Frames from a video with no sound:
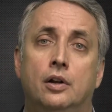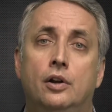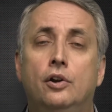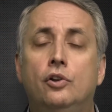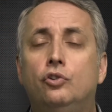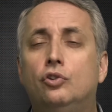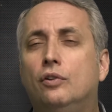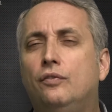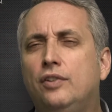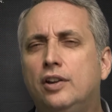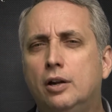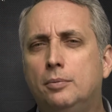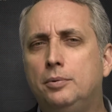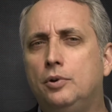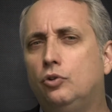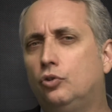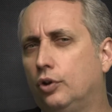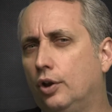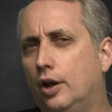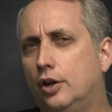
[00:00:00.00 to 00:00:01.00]
So
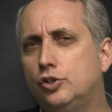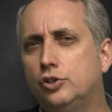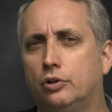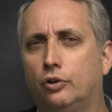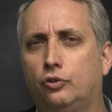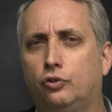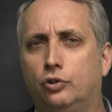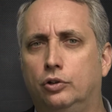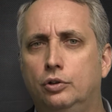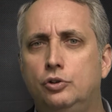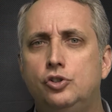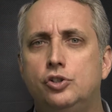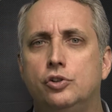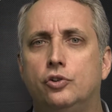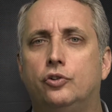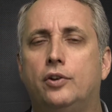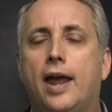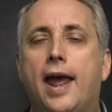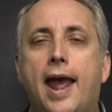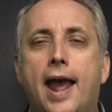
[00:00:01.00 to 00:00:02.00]
VW's logical solution
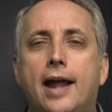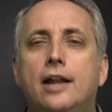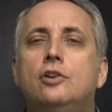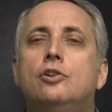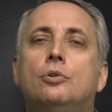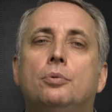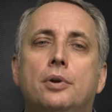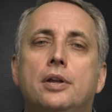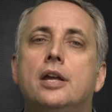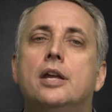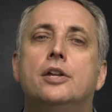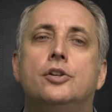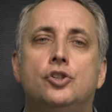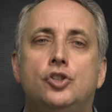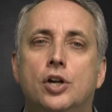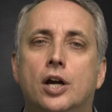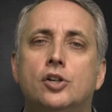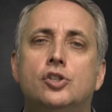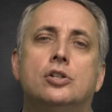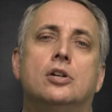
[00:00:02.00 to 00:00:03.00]
is to add urea
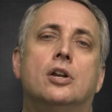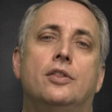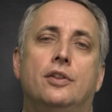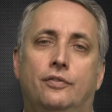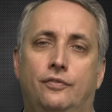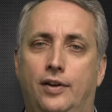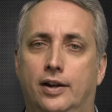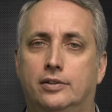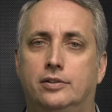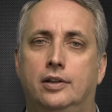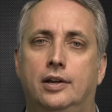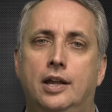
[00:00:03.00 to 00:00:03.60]
injection to the affected